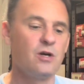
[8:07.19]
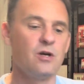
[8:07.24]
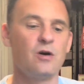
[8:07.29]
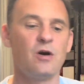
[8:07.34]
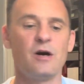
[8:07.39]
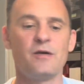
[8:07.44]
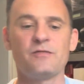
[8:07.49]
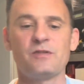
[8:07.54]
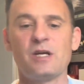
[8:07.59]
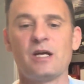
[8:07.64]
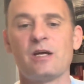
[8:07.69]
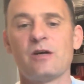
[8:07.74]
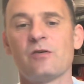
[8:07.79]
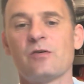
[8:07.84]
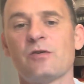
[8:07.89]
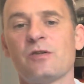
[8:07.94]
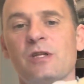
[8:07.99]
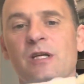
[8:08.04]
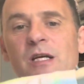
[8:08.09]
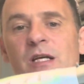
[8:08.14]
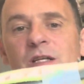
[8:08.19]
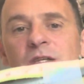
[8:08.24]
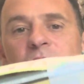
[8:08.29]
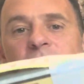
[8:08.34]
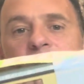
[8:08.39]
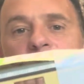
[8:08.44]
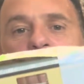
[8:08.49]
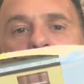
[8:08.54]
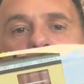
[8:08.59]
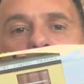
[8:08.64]
I've then got
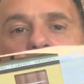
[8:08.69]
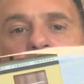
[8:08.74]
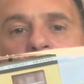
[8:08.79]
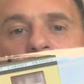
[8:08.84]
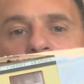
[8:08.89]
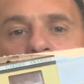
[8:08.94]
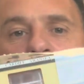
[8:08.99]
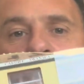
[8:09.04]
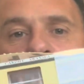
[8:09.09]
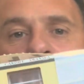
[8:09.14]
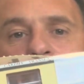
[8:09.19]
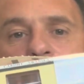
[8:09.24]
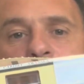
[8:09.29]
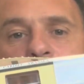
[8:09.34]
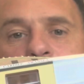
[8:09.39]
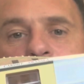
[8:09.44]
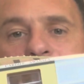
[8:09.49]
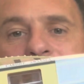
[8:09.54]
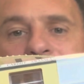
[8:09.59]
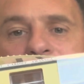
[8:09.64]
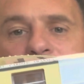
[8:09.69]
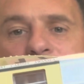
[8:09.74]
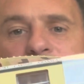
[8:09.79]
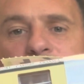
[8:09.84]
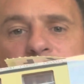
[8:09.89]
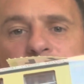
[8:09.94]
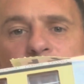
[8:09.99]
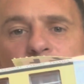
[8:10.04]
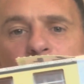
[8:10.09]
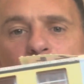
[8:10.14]
this Paddington,